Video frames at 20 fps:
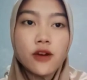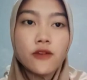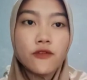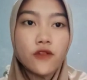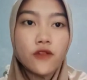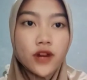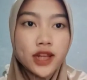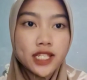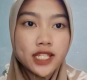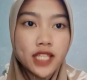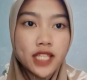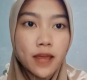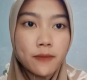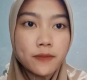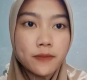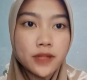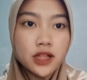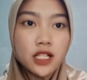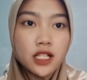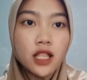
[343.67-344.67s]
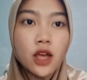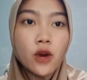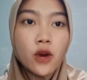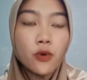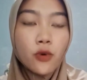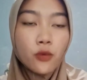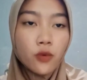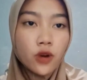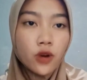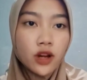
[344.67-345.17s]
For example,
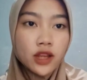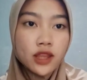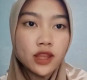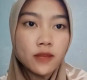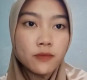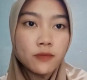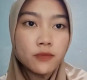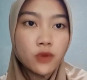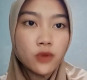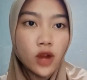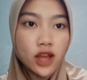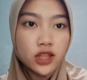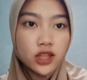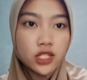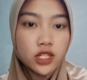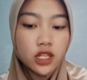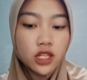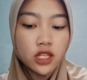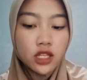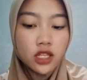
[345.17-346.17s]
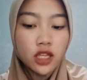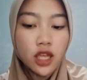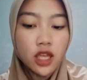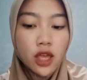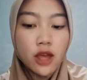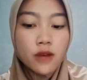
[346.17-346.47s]
word brunch.